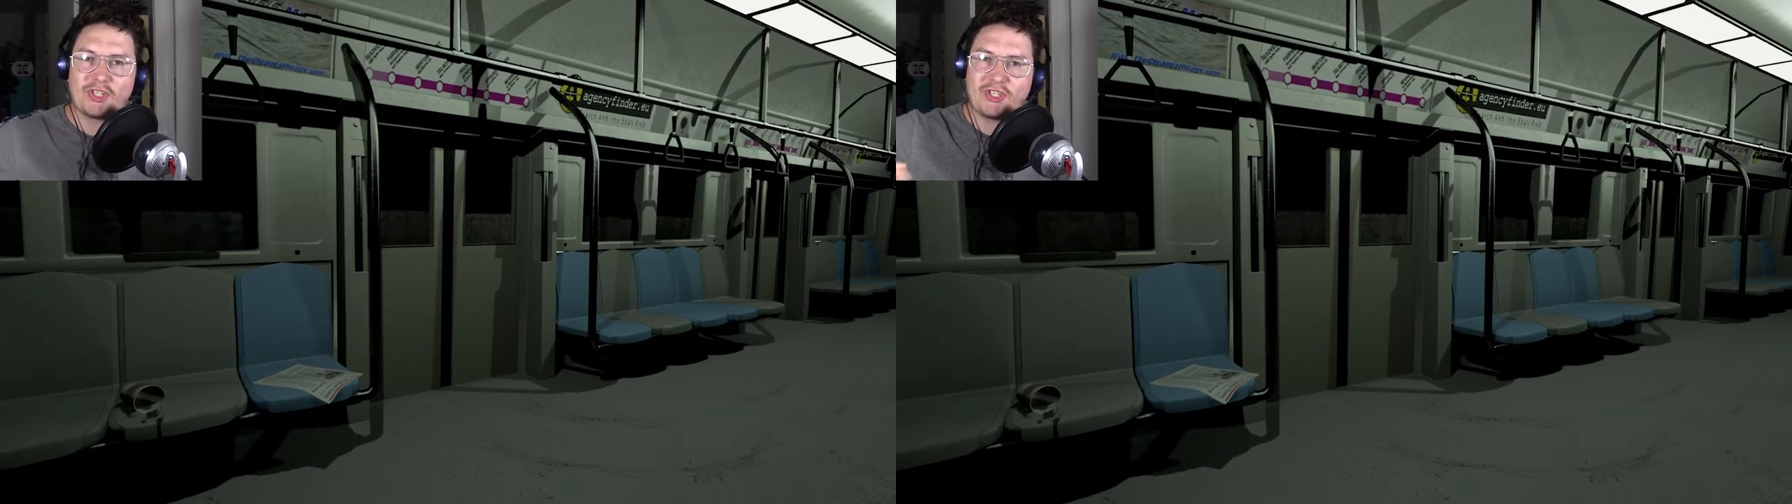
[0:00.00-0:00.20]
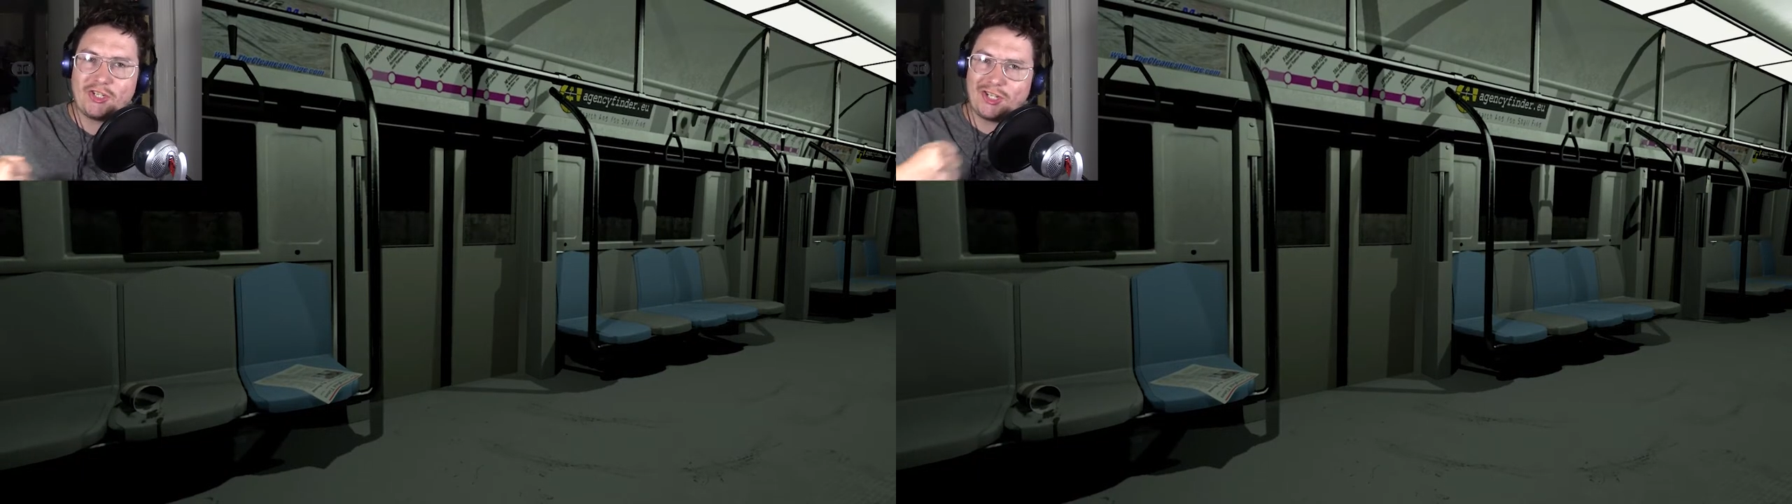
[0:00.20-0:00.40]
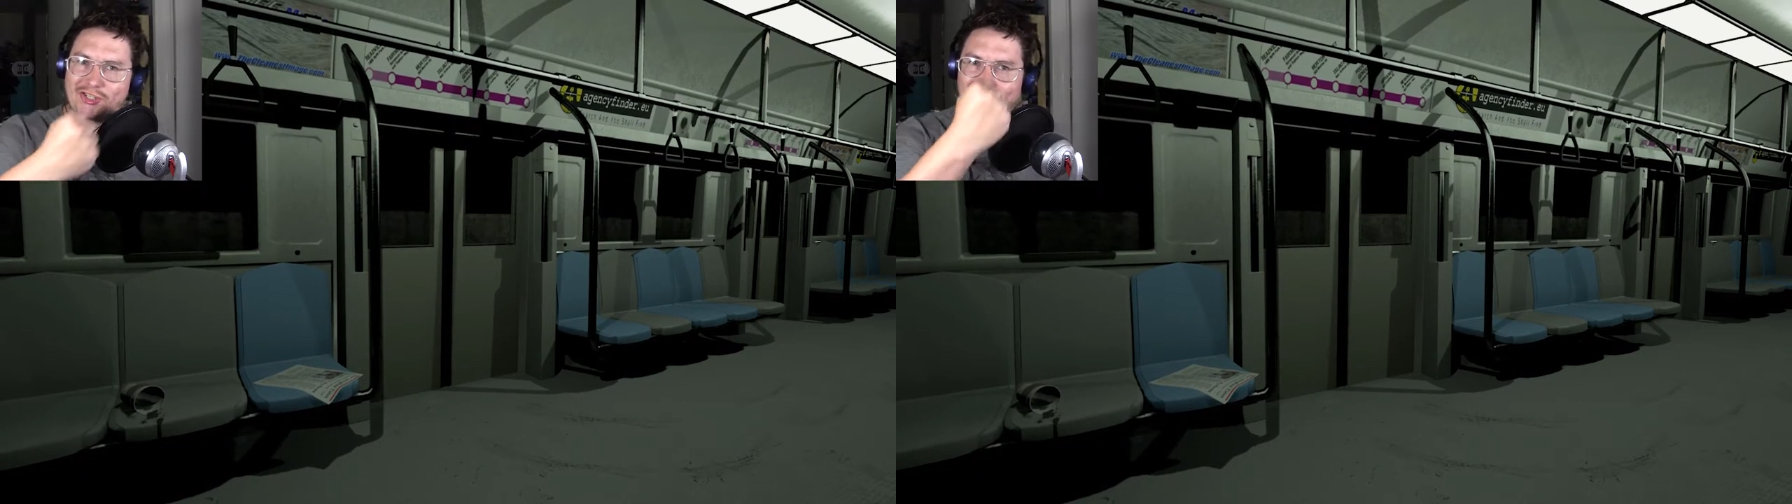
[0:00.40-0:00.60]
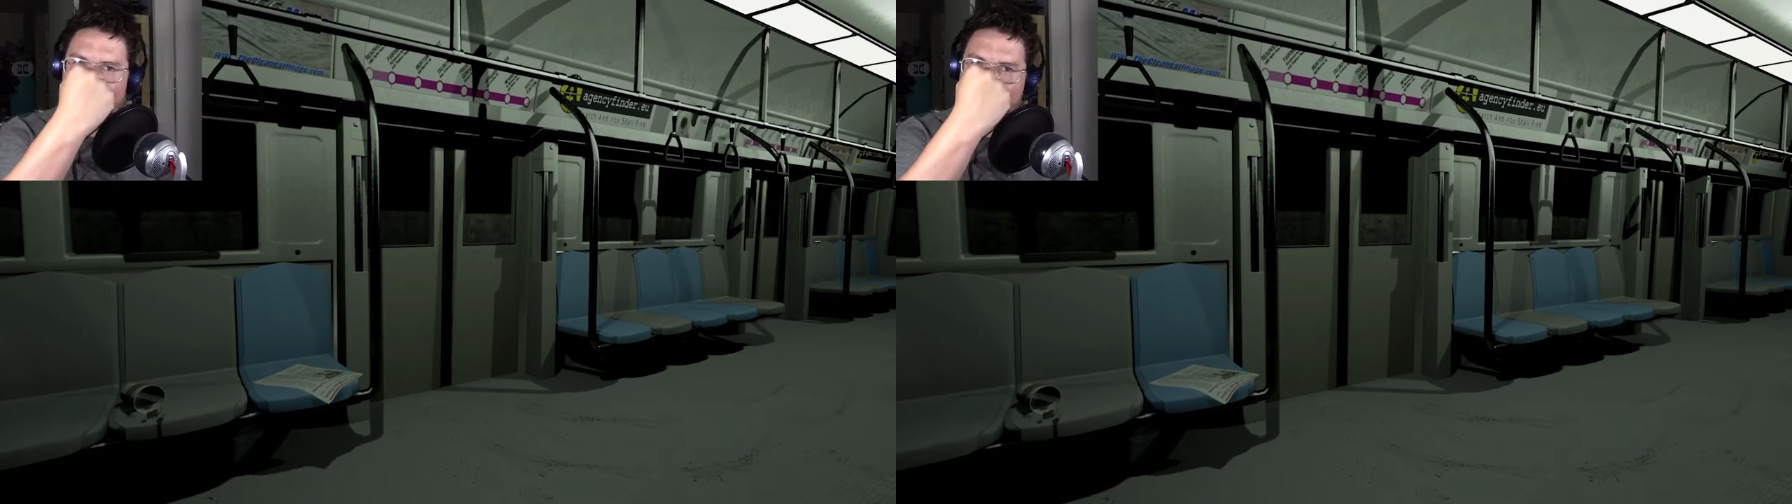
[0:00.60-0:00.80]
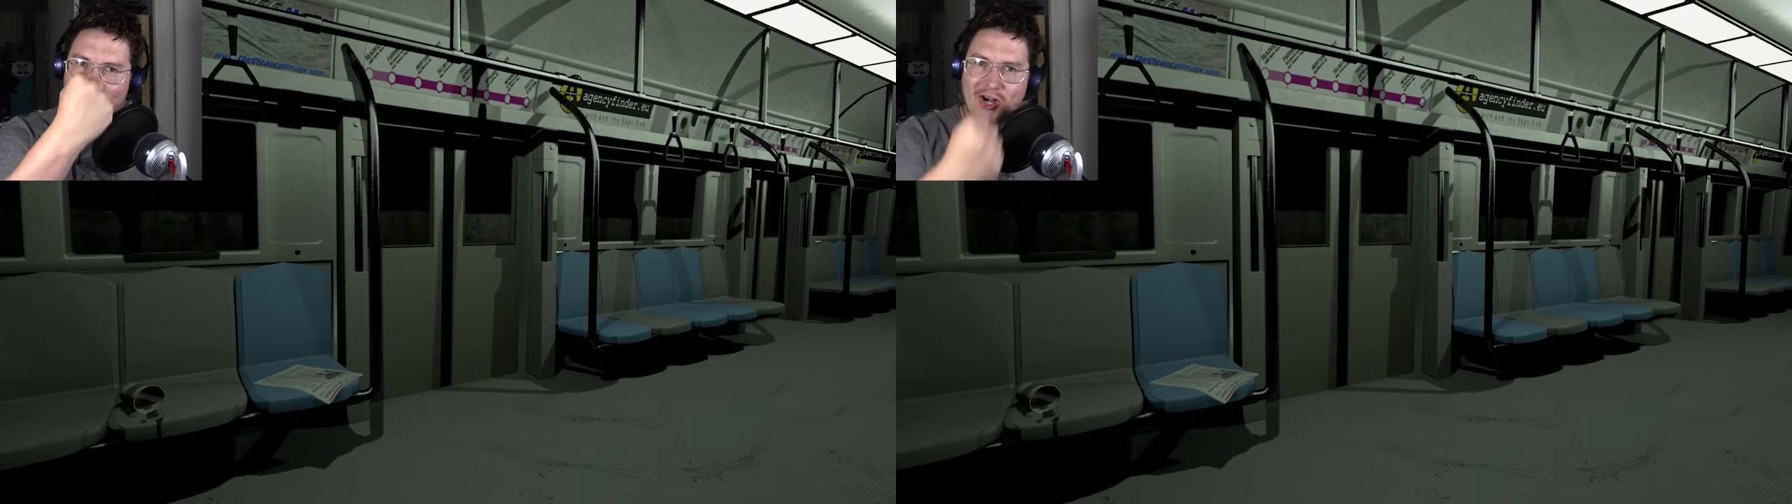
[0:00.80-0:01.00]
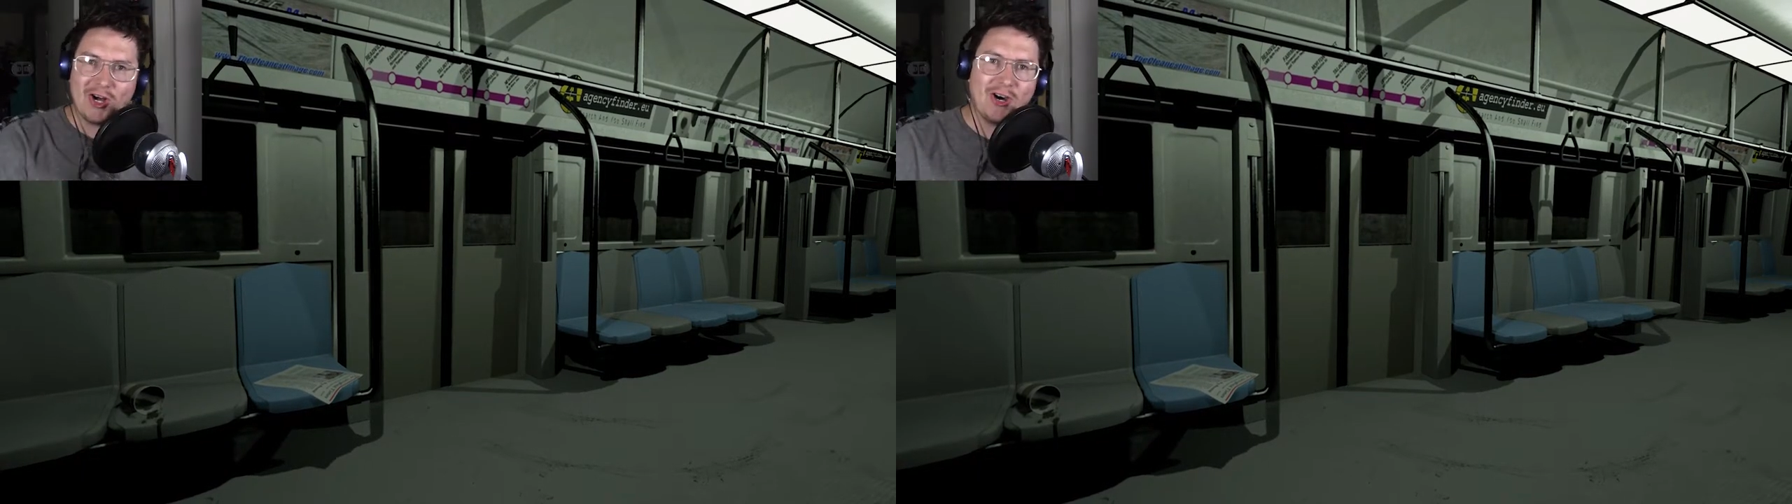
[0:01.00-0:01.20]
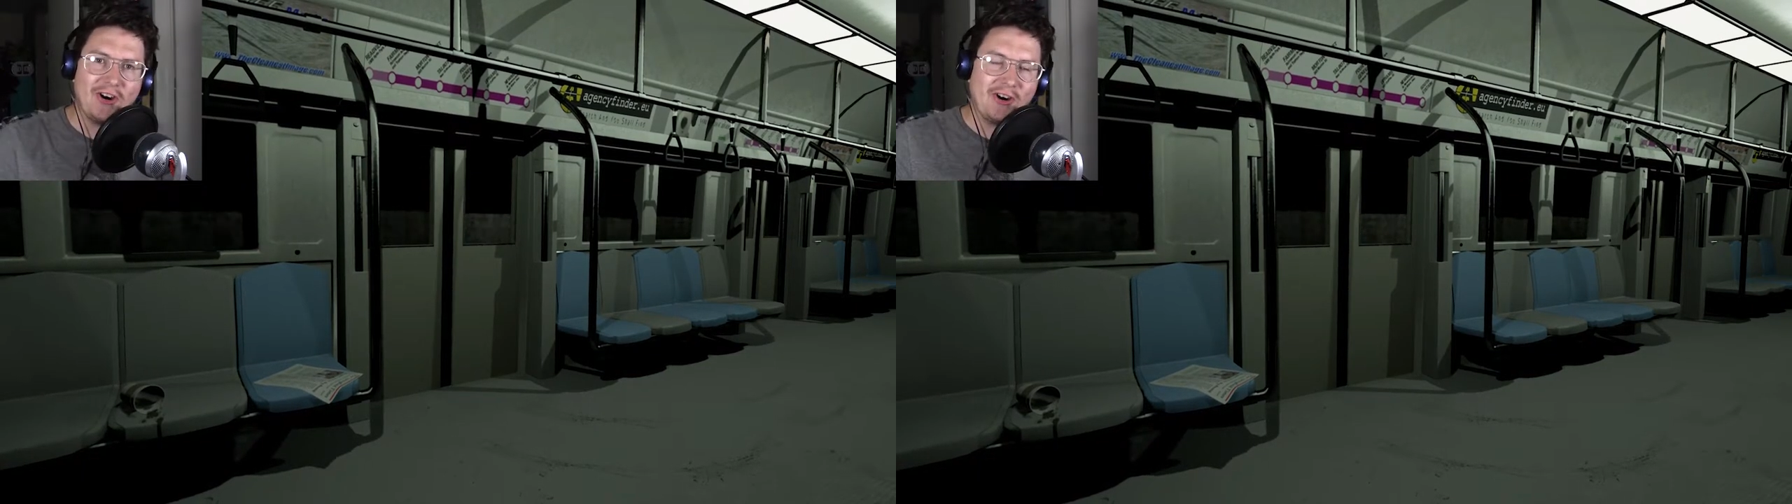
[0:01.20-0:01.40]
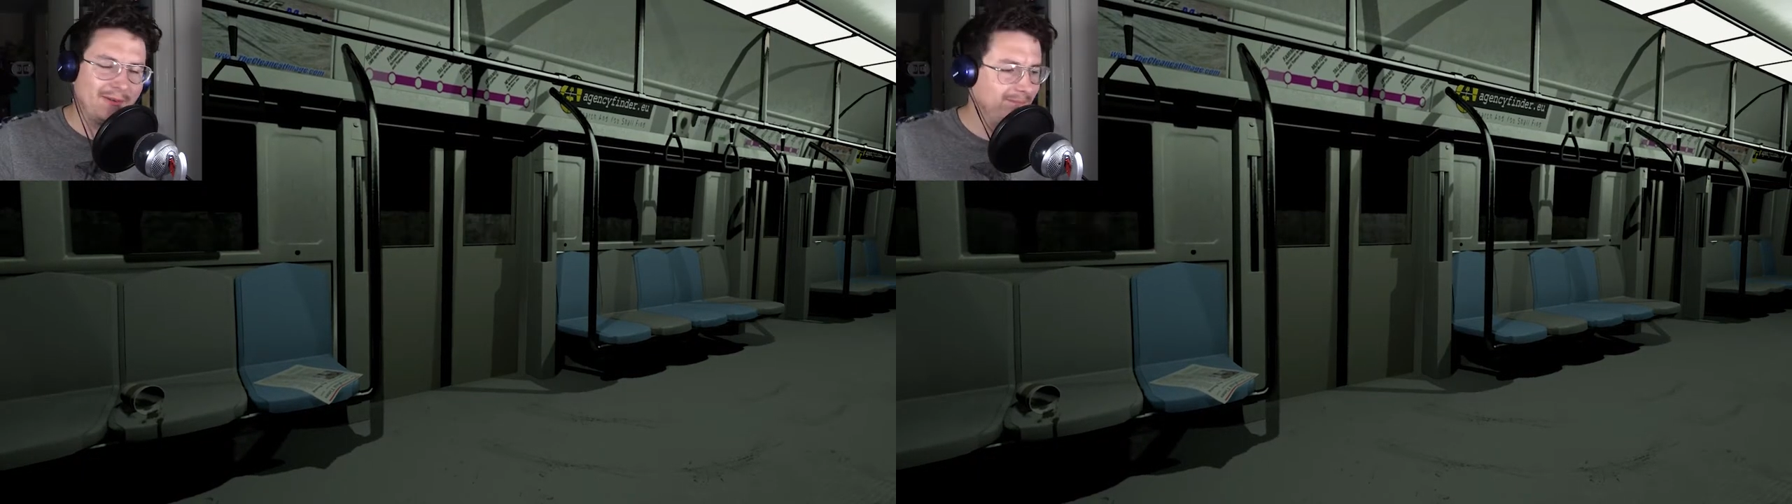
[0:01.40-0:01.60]
Son's
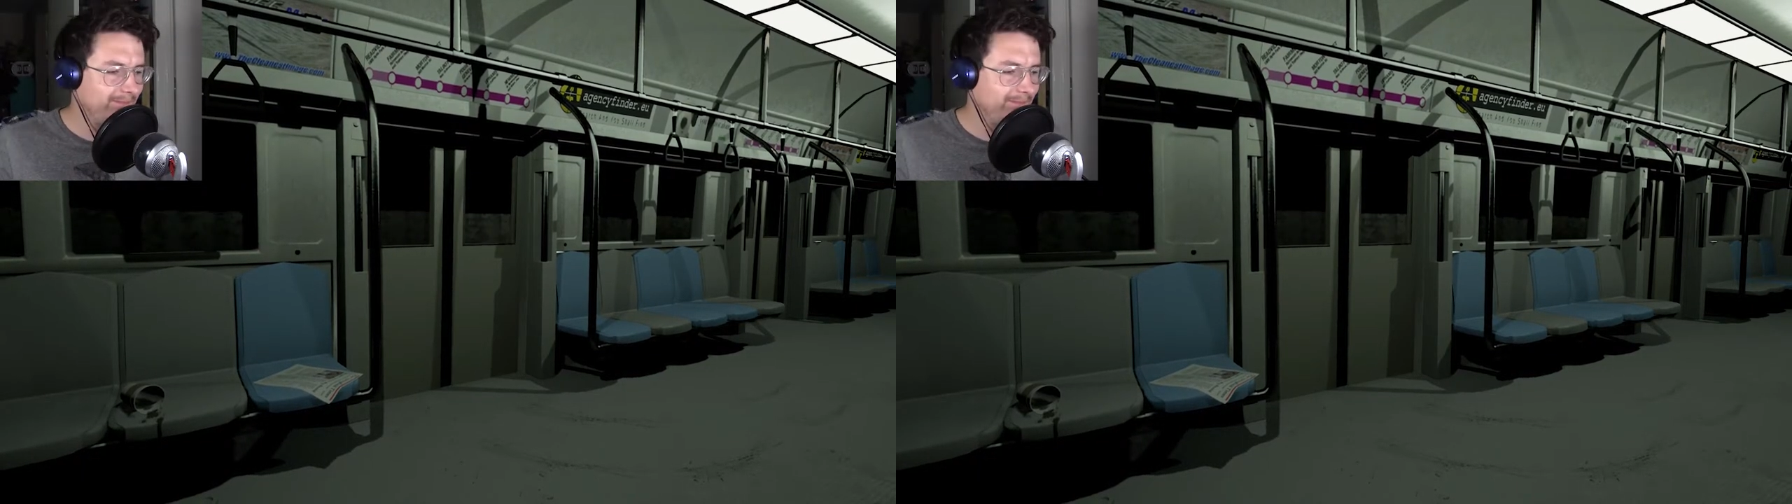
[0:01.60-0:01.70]
Law!